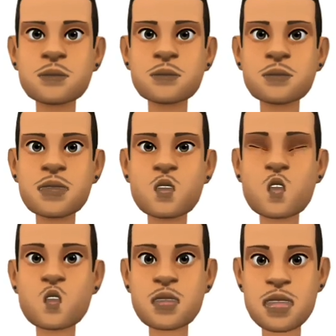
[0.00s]
in
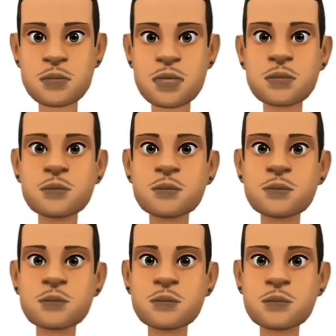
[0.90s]
government,
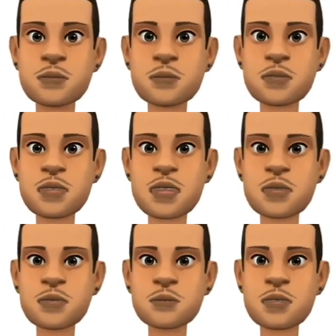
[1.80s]
economic
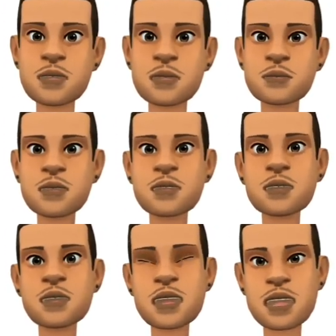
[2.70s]
transformation
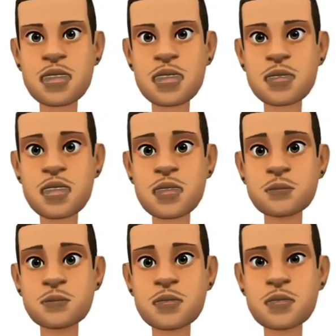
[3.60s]
will remain a
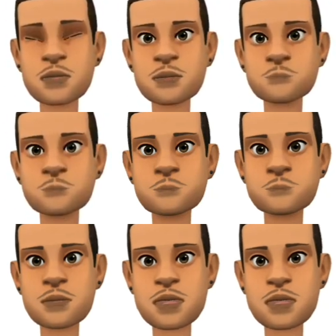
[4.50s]
distant dream.